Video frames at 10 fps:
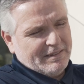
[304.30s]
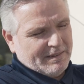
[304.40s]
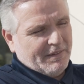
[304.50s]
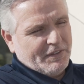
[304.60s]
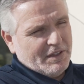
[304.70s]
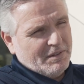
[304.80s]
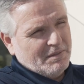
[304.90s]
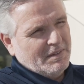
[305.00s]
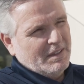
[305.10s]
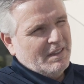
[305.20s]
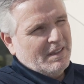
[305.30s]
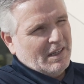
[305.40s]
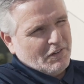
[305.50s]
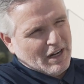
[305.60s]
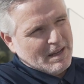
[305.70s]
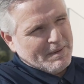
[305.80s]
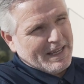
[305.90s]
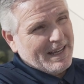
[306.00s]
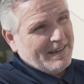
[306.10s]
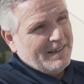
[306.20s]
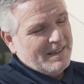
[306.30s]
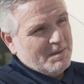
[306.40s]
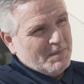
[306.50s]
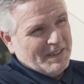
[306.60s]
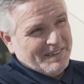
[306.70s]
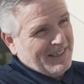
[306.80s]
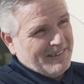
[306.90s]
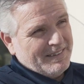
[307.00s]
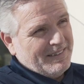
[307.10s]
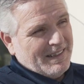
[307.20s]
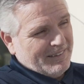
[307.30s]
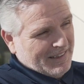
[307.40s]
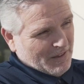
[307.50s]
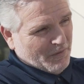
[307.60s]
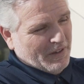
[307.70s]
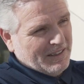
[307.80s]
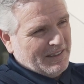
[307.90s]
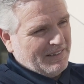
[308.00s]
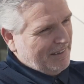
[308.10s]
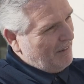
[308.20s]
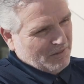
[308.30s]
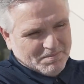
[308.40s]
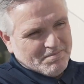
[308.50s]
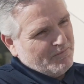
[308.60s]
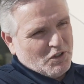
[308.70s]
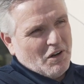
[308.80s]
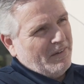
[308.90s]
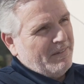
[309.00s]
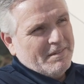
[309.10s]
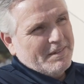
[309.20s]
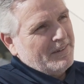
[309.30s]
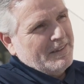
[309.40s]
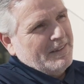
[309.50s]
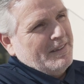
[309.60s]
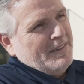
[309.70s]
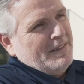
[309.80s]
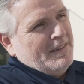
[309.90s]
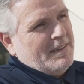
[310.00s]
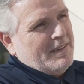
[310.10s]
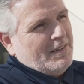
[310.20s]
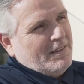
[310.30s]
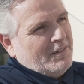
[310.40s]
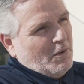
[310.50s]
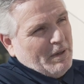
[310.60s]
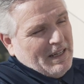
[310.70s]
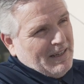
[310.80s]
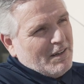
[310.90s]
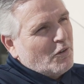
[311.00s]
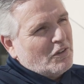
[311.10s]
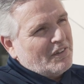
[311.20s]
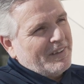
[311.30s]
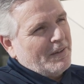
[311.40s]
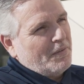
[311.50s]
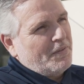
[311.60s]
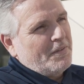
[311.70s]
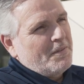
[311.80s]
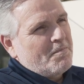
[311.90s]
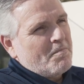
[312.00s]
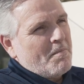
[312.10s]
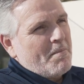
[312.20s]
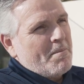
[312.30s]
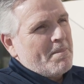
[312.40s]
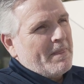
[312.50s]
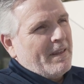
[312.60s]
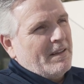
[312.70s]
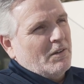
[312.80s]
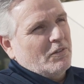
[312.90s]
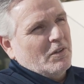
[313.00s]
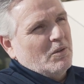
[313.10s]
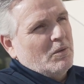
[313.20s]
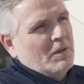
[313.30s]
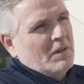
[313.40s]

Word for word: this afternoon and try him again. But he said, I said, how you feeling? He said, look, it's gone. So he, he knows himself. You know, so